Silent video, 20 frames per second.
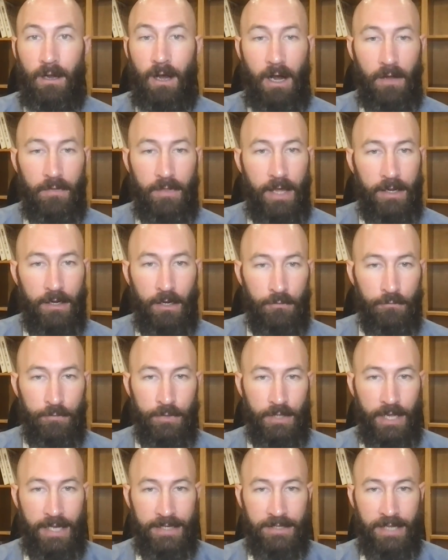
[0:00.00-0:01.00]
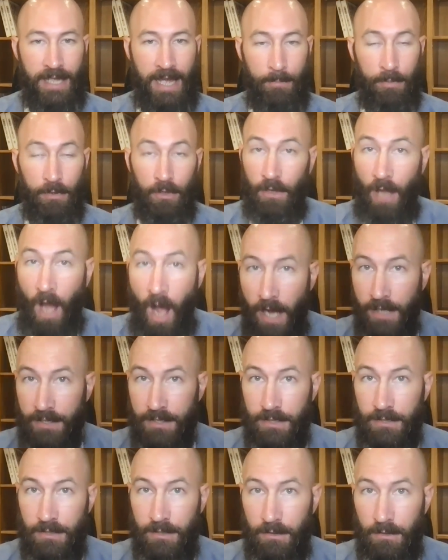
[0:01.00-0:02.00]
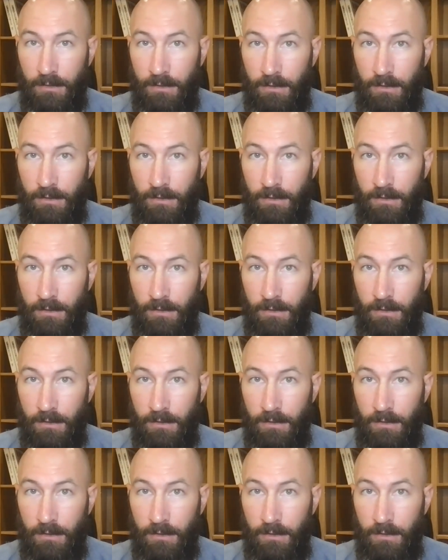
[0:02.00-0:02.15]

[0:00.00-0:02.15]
on that unrealized capital loss.